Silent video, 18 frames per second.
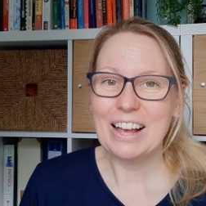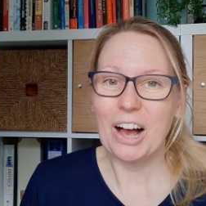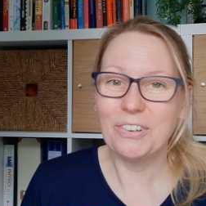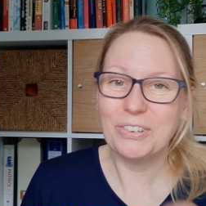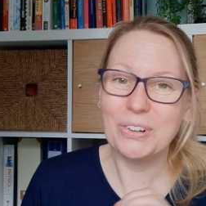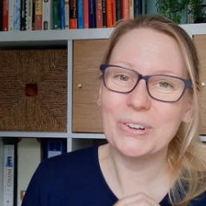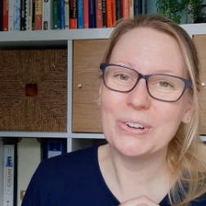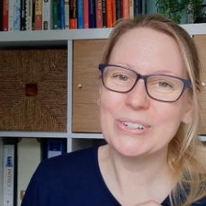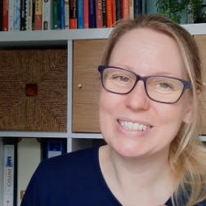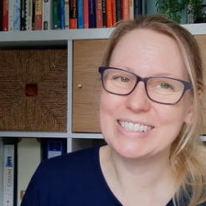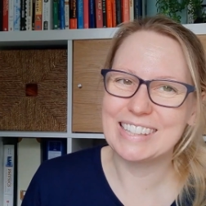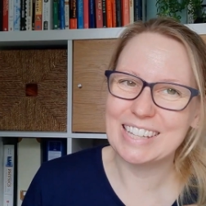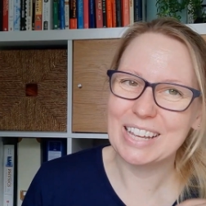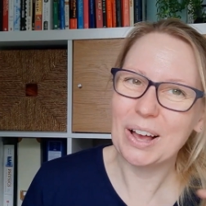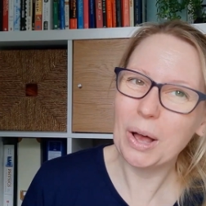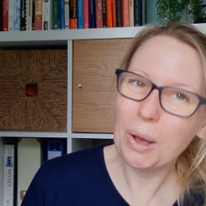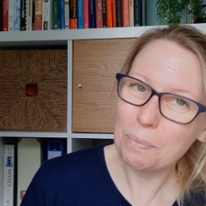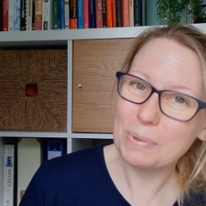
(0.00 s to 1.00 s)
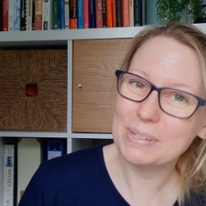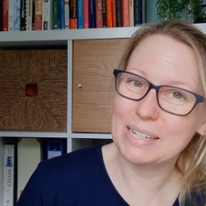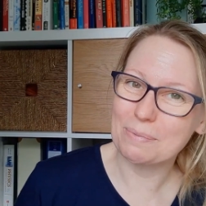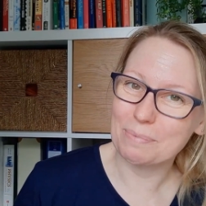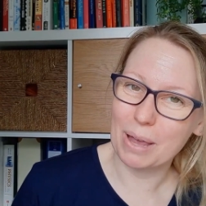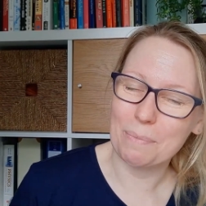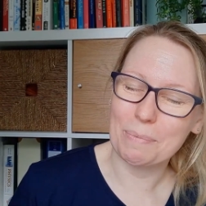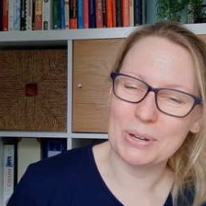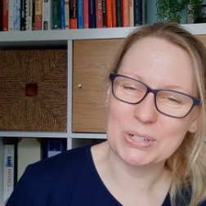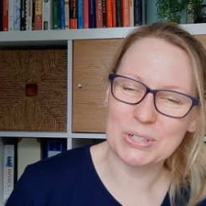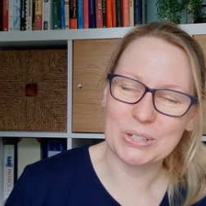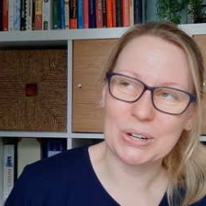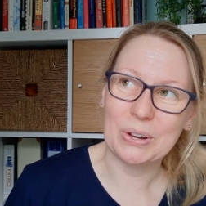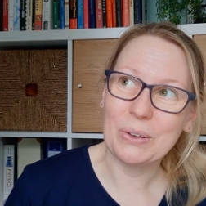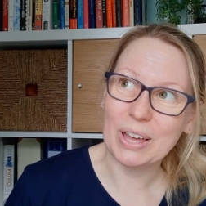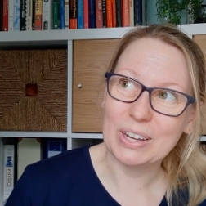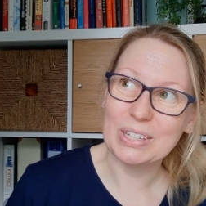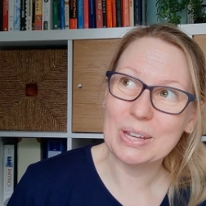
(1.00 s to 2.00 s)
Of course, the opposite might be
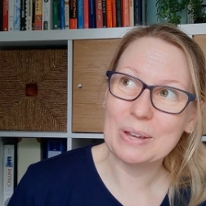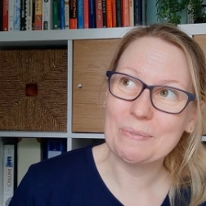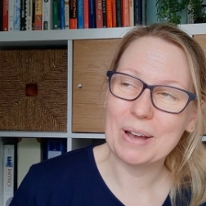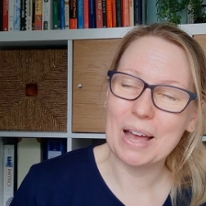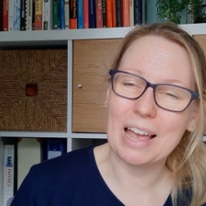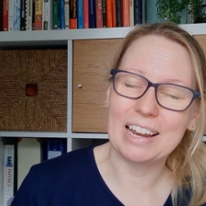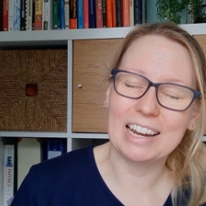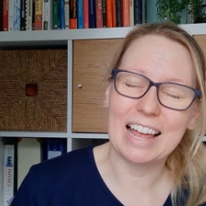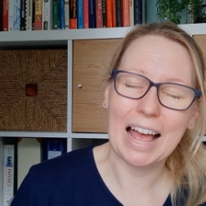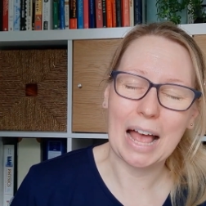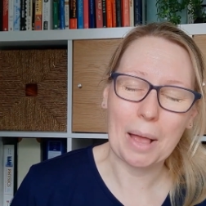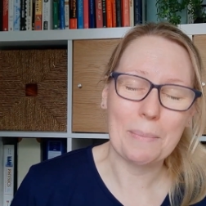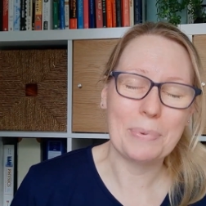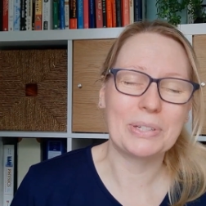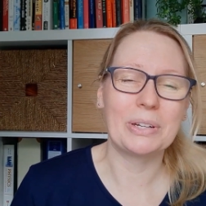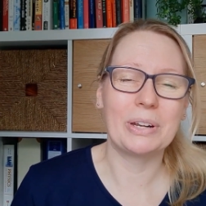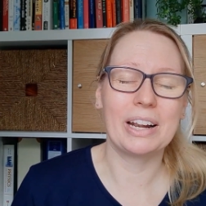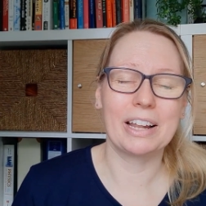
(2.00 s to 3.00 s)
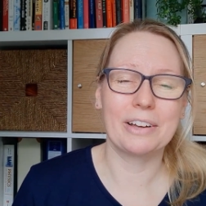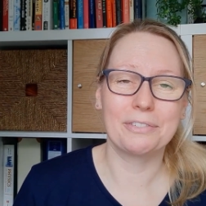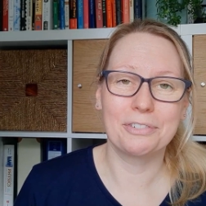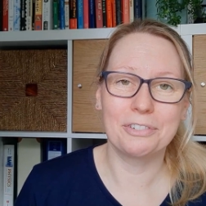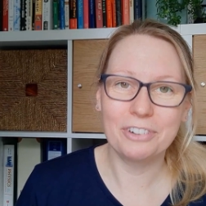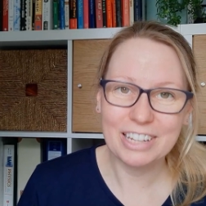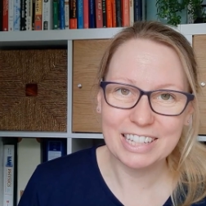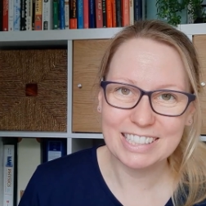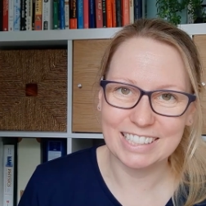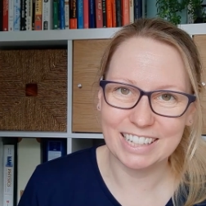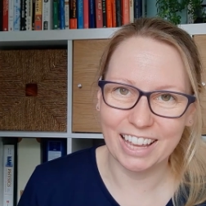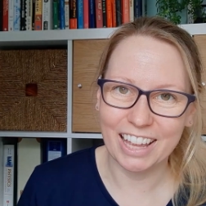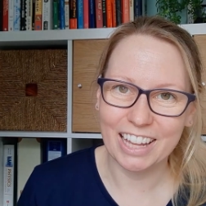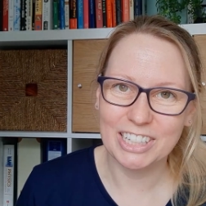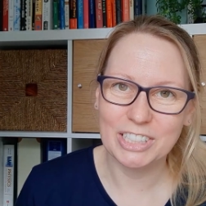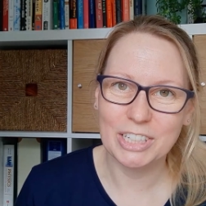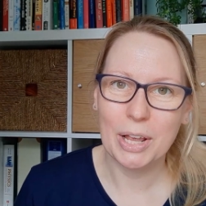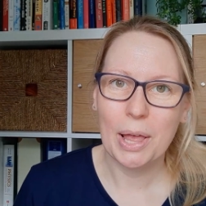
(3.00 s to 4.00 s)
true, and you might absolutely love
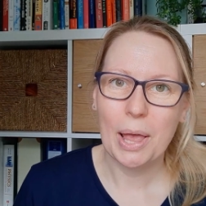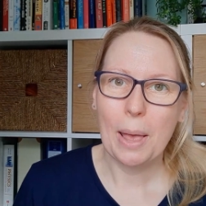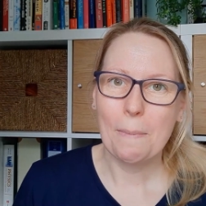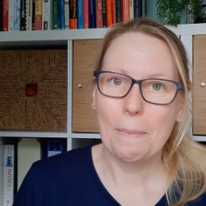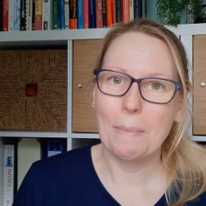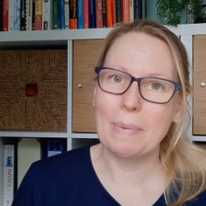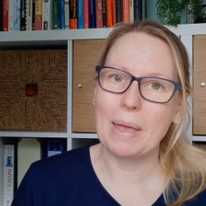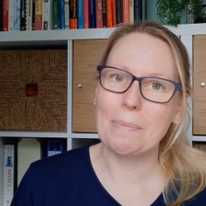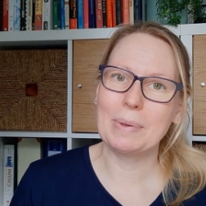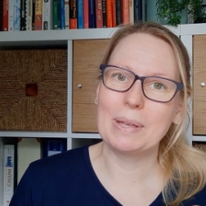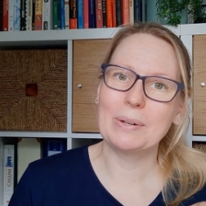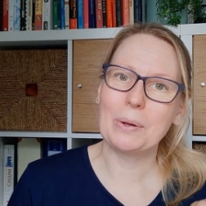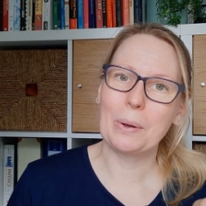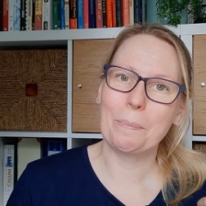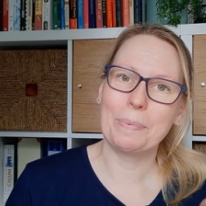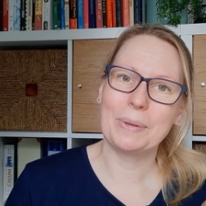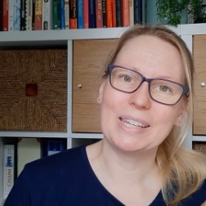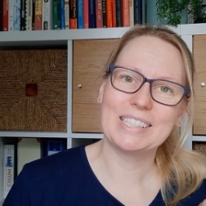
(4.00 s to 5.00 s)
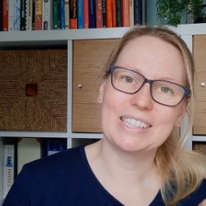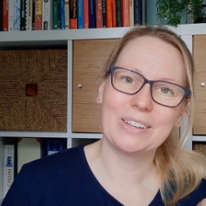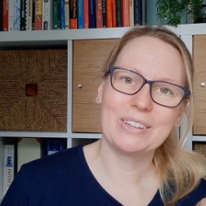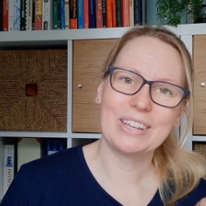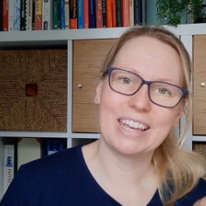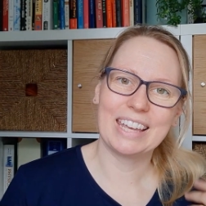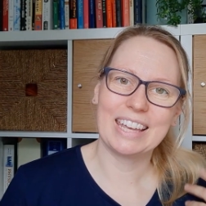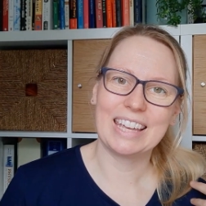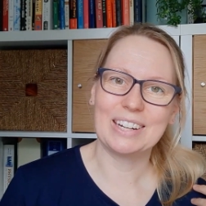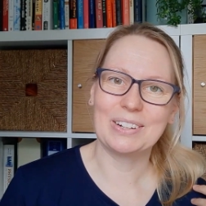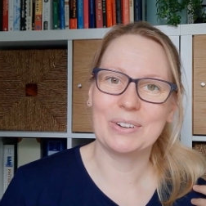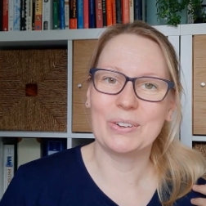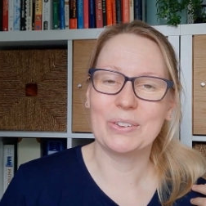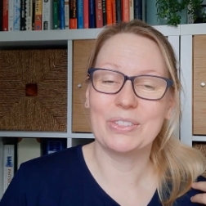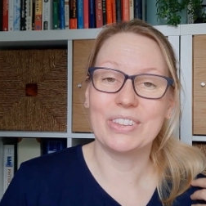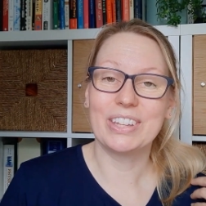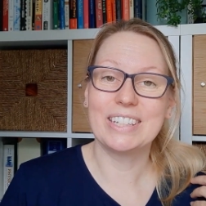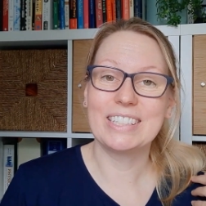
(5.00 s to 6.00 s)
research but maybe not be so keen
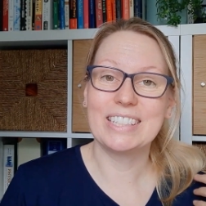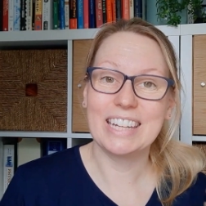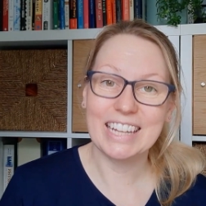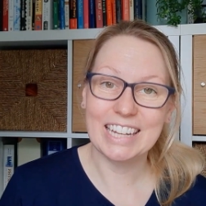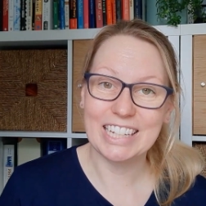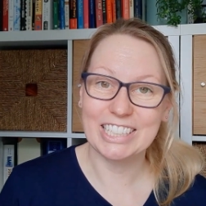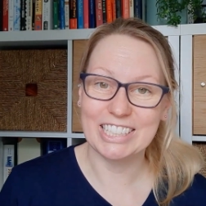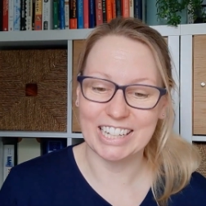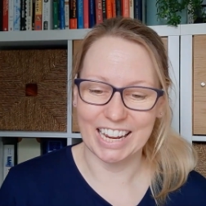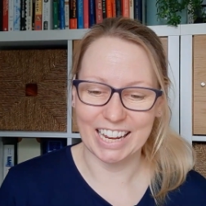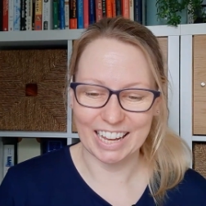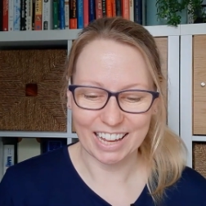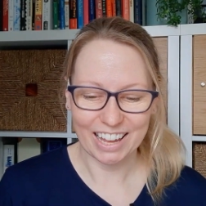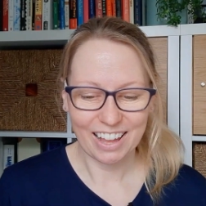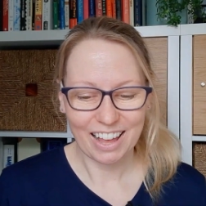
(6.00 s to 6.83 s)
on the teaching.